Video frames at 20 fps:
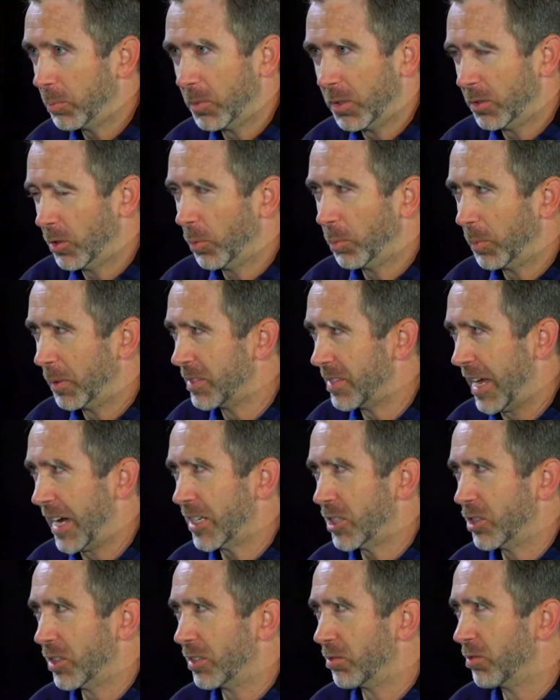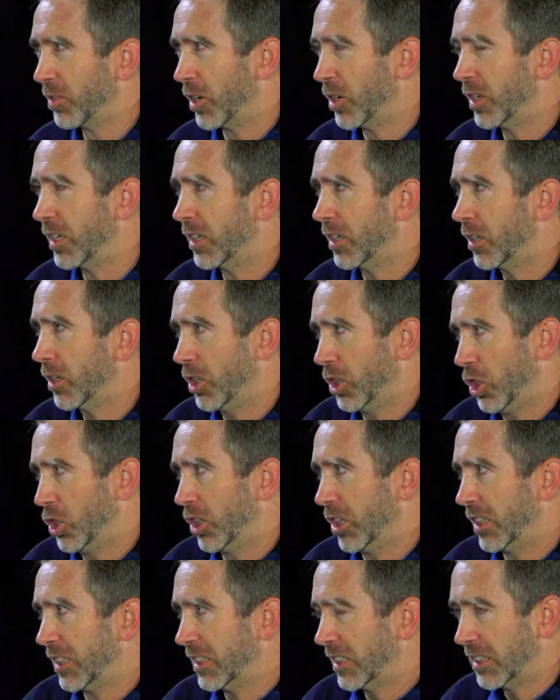Dopamine's actually very
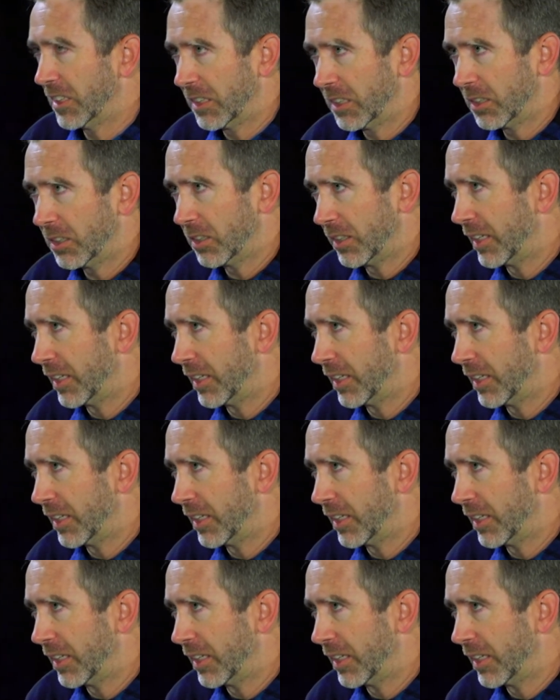colonialistic.